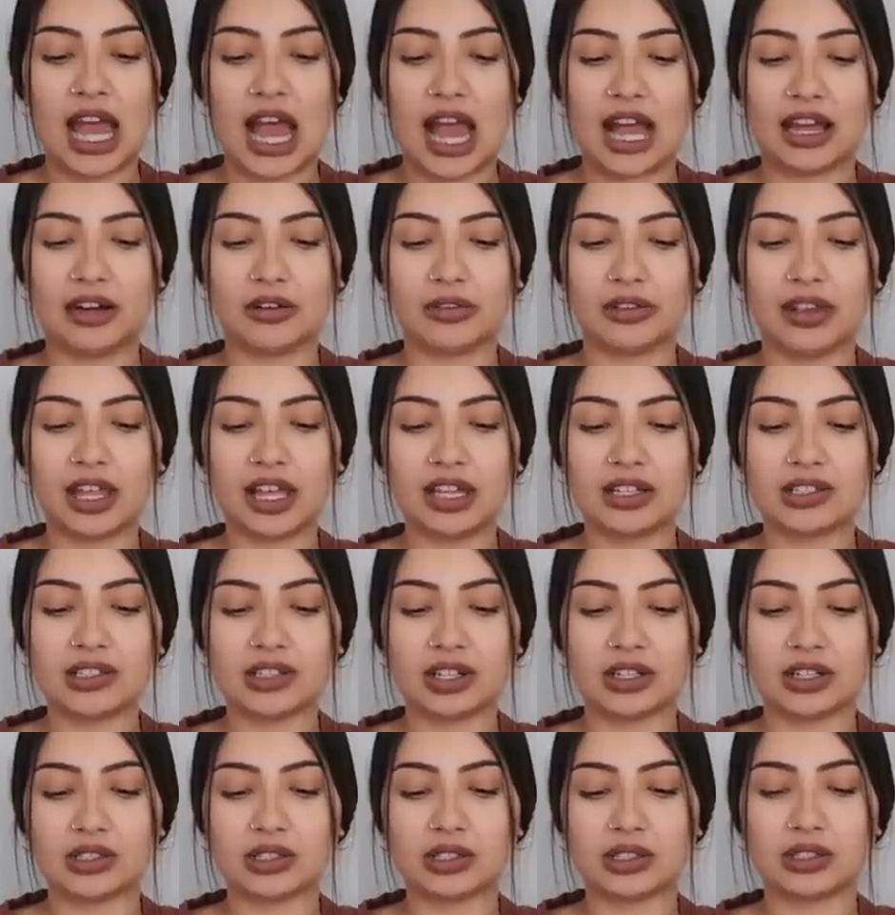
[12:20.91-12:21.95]
I don't think it
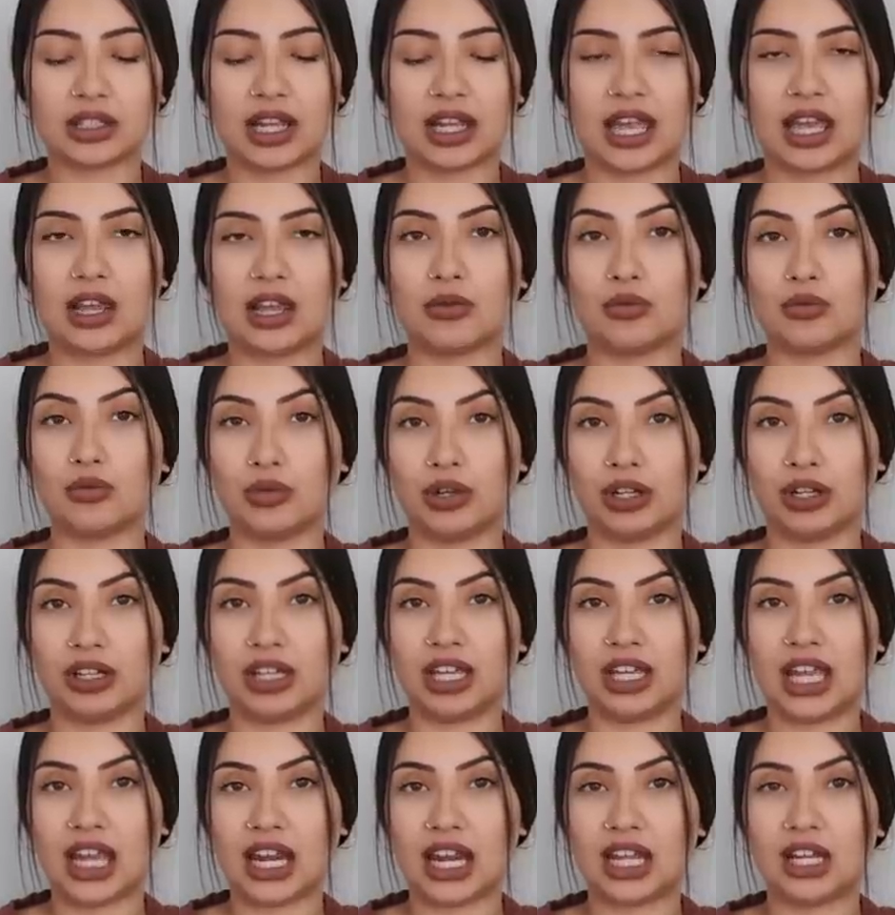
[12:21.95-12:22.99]
starts like
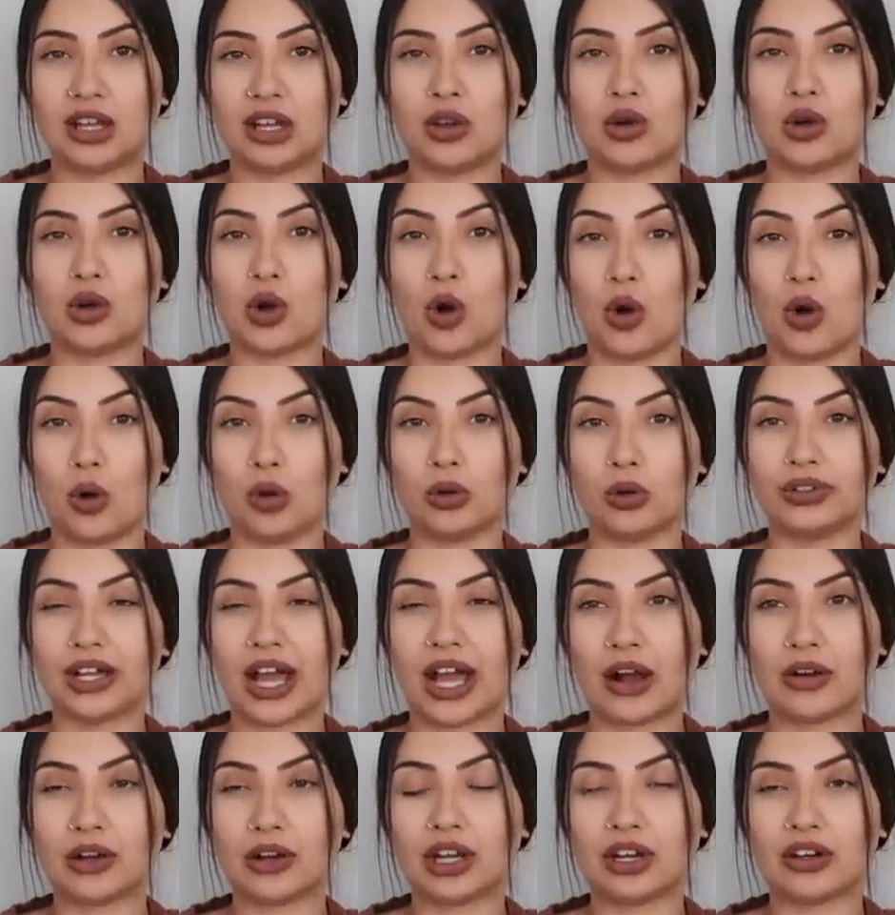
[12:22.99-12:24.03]
really getting cold
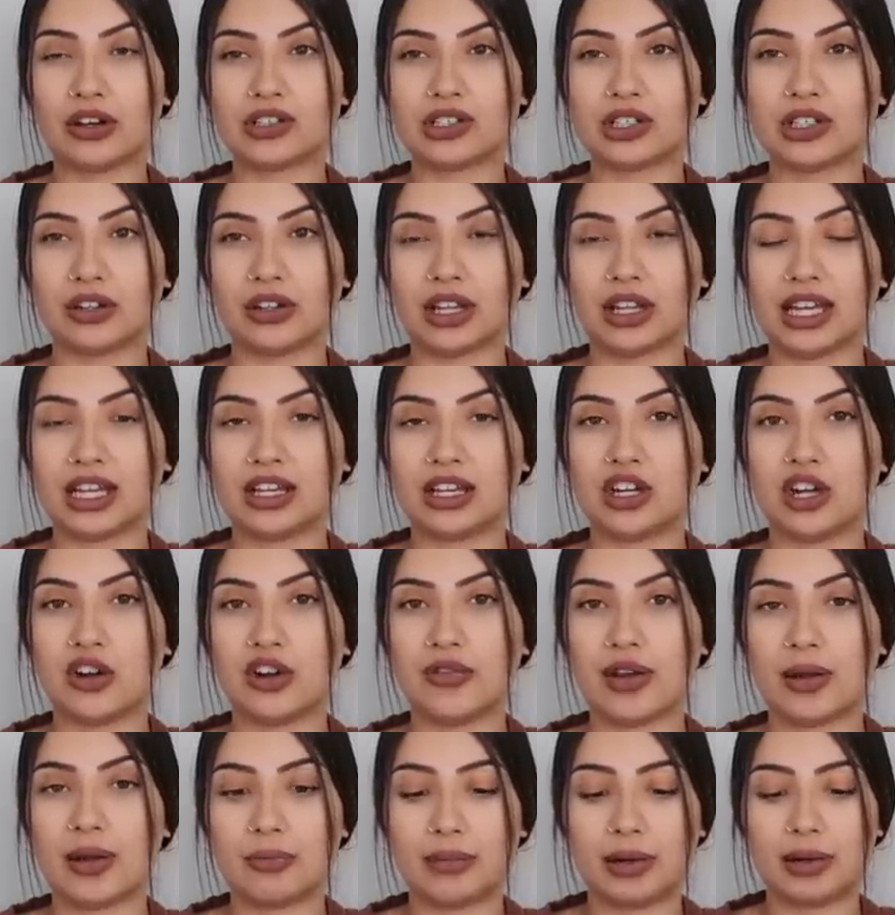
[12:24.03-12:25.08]
out here till like
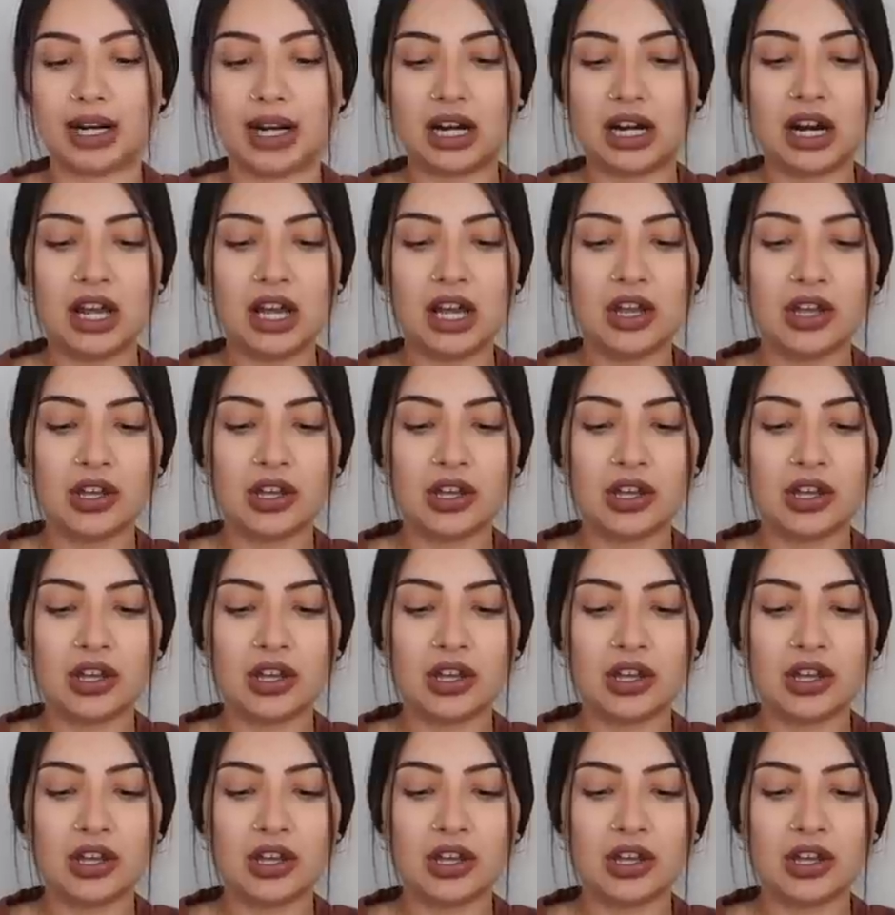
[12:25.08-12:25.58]
November.